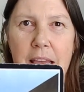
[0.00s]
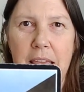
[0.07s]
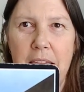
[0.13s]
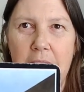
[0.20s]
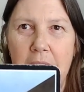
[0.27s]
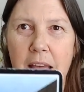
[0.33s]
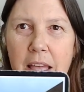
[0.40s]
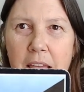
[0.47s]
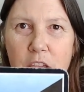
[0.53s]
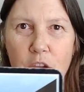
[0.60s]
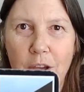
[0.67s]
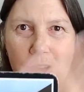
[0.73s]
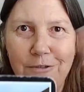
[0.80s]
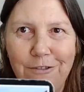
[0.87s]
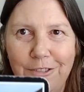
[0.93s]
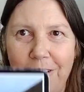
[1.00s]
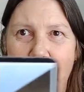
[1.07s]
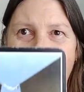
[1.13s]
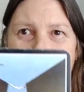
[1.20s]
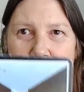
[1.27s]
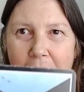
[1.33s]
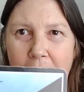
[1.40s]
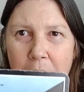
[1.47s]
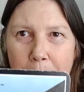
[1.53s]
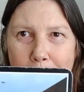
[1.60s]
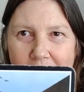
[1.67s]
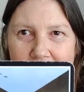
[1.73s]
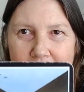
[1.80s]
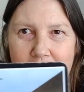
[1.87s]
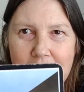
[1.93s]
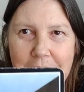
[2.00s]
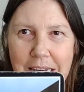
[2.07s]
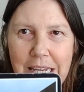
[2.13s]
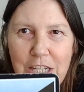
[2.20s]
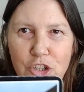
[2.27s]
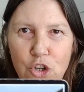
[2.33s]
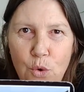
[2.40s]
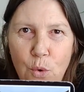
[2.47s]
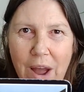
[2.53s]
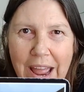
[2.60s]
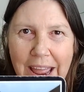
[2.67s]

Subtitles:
Yeah, you can fly, but instead you're